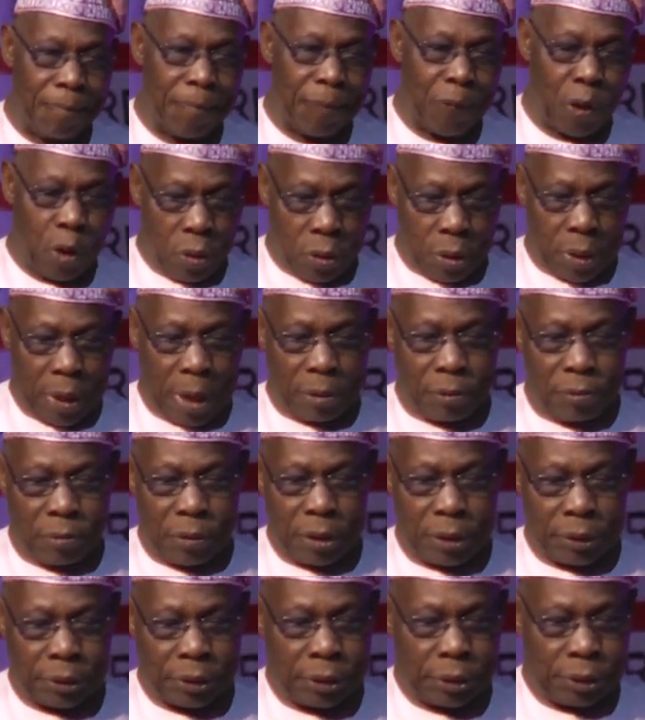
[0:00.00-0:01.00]

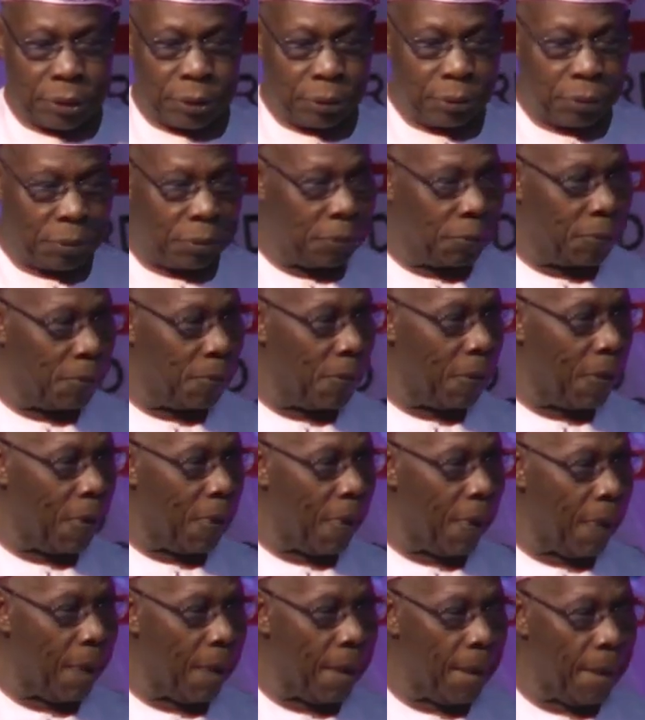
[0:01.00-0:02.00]
congratulating you,
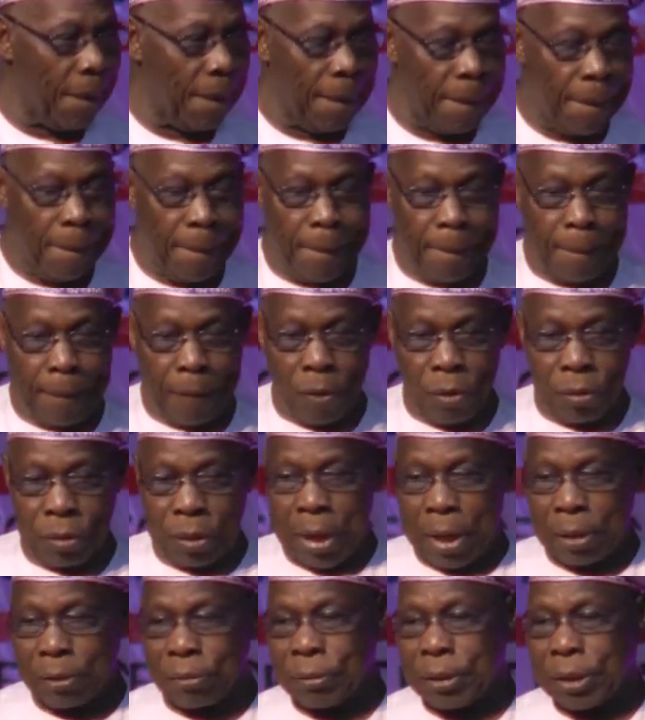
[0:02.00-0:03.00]

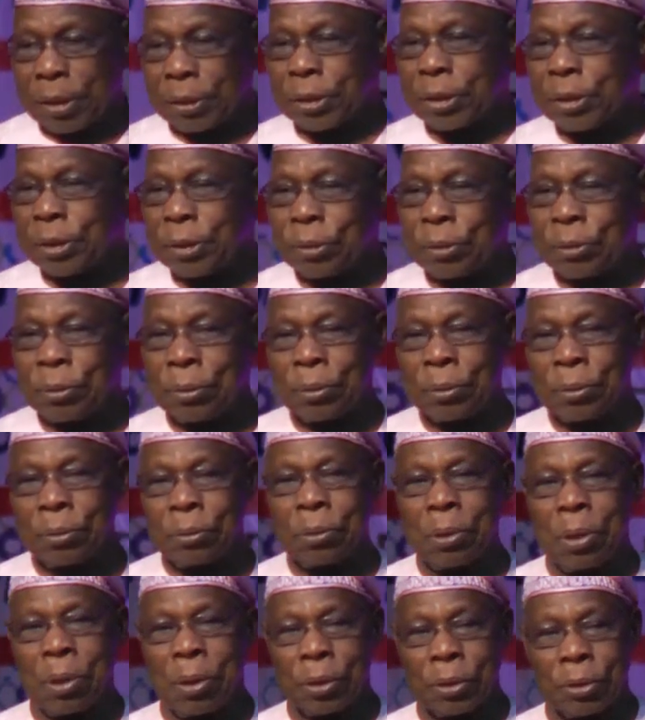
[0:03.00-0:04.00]
congratulating you
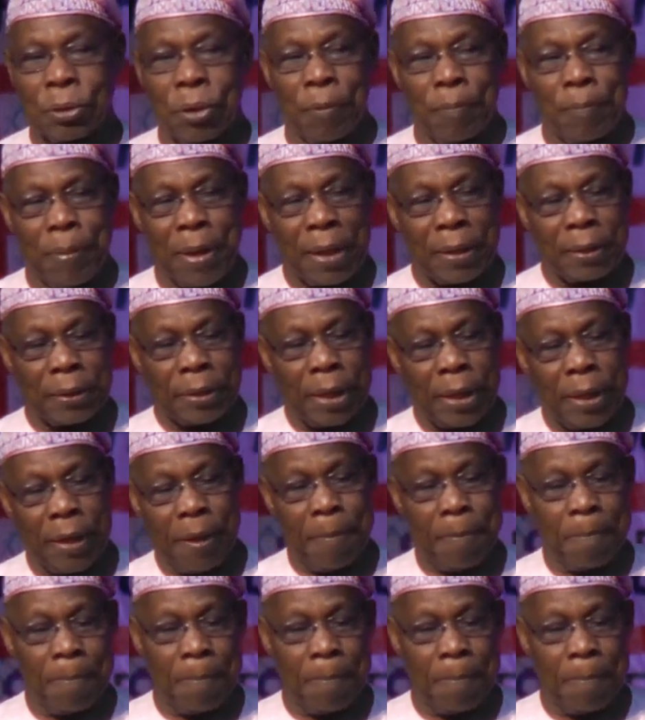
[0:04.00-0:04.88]
on your birthday,